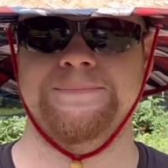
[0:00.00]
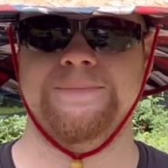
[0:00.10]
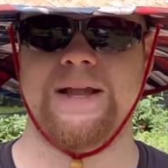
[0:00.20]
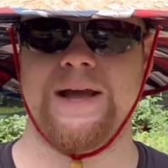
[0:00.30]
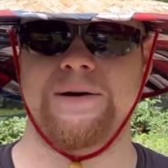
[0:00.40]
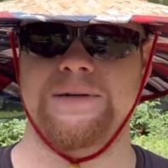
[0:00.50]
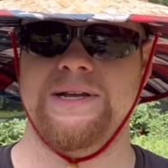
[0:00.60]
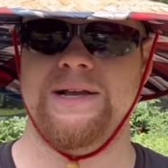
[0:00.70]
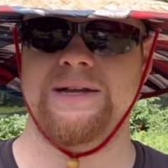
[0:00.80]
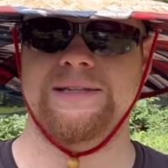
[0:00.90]
Now,
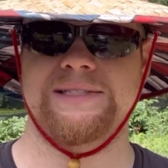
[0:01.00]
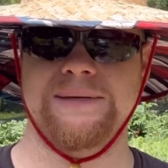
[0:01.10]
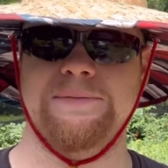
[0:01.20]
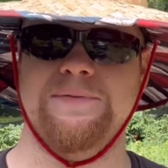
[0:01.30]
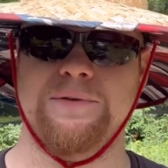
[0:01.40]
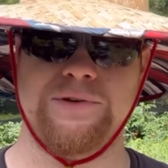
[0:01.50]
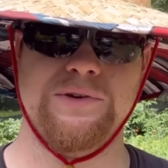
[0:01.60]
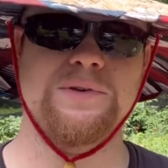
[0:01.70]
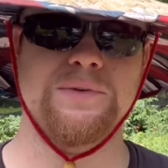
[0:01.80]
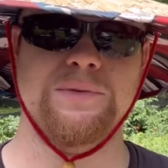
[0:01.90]
a tip for
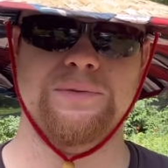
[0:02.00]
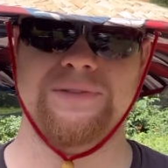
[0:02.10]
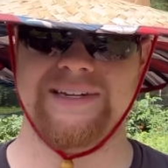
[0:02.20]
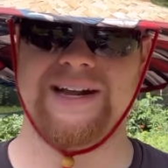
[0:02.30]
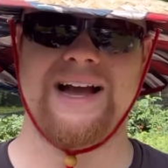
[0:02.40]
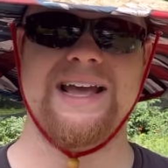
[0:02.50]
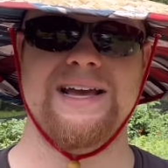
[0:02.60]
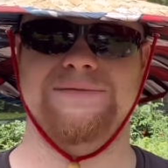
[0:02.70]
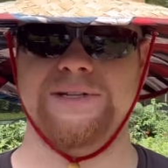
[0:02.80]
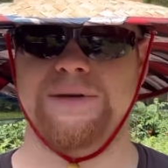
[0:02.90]
you that I
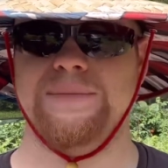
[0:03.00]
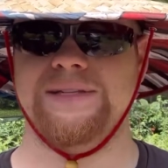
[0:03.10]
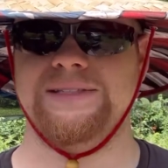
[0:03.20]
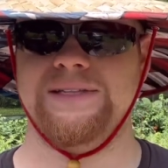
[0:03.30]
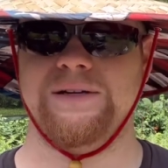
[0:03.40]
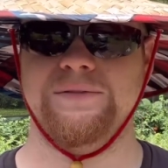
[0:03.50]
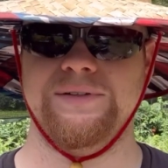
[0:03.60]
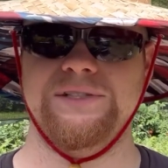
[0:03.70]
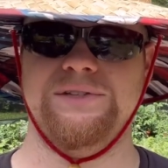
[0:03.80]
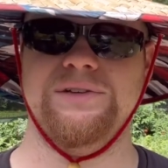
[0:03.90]
have done myself
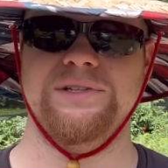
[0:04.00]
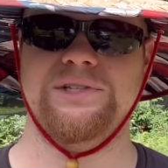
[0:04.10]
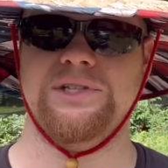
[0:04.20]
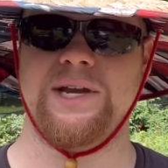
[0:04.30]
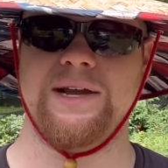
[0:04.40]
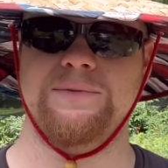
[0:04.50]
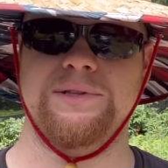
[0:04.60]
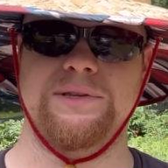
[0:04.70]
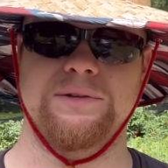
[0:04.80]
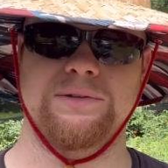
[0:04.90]
is you can check
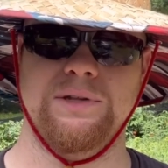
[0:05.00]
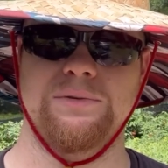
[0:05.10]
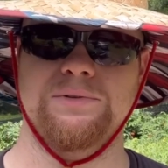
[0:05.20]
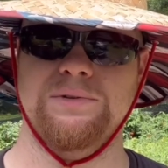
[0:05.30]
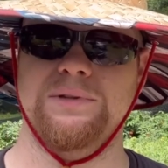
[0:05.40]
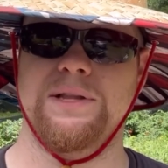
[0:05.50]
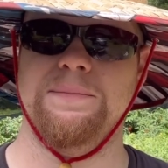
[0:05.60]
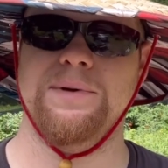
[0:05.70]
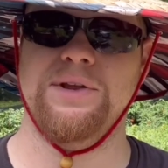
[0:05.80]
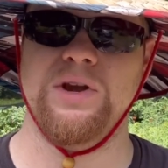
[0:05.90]
with your local
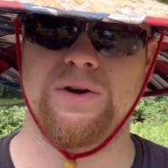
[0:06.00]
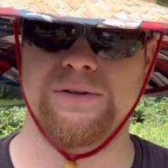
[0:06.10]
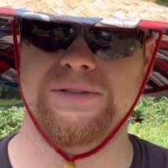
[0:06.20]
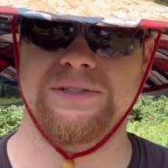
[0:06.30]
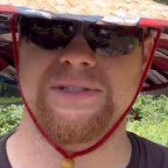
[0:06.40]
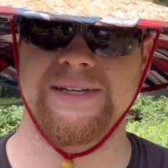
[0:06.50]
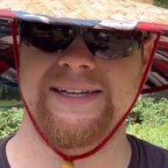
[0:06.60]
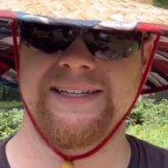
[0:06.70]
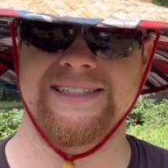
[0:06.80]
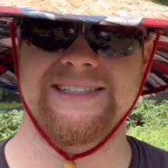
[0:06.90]
lumber
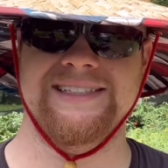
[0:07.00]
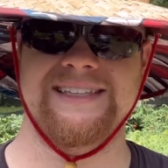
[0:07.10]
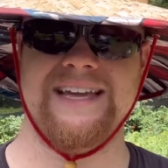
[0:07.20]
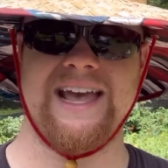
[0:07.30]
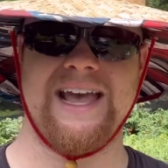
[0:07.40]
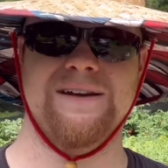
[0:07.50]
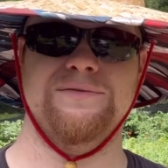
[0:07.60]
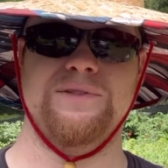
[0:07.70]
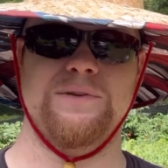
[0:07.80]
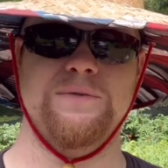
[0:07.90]
yards, because they have
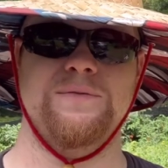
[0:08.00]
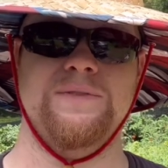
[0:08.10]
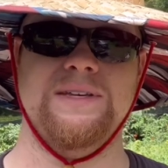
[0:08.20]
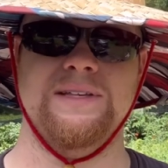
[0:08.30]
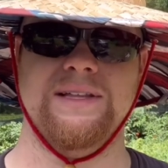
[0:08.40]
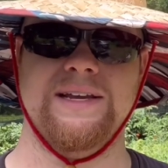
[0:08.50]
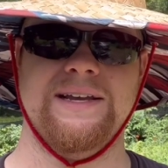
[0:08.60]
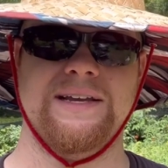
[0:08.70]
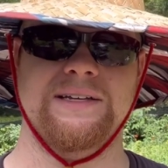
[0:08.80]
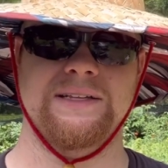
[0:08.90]
UV
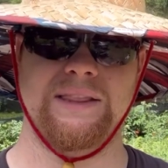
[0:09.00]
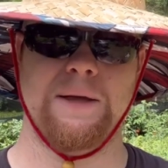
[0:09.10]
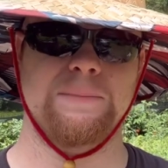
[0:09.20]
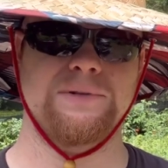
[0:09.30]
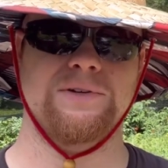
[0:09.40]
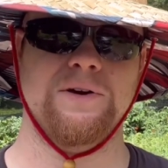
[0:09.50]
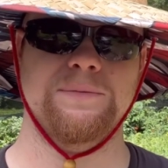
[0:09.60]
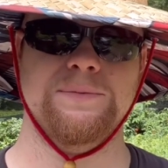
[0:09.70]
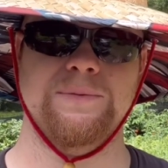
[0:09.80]
like lumber tarps.